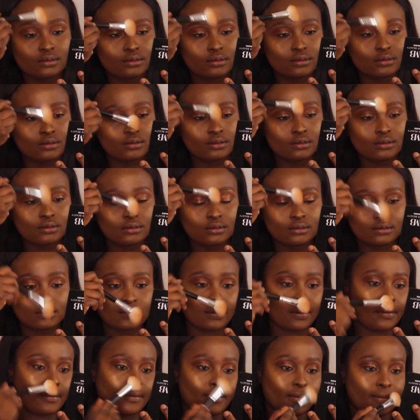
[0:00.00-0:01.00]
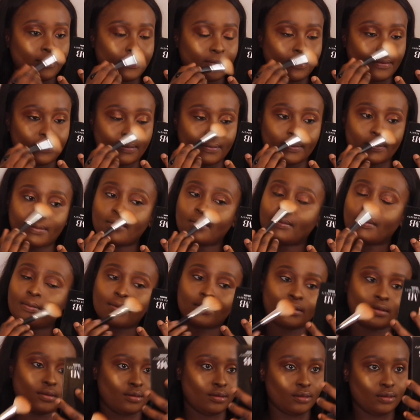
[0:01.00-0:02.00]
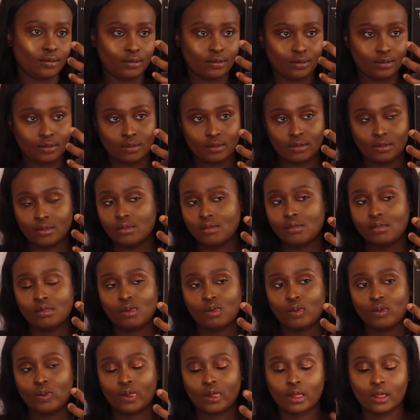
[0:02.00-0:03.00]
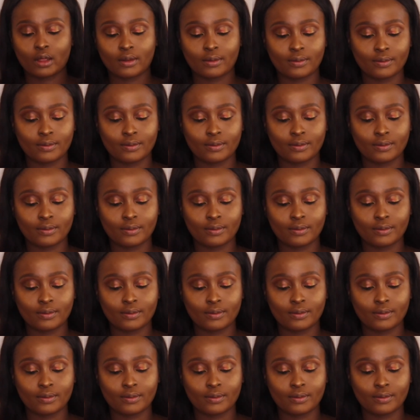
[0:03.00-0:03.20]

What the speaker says: and my forehead. So what I did is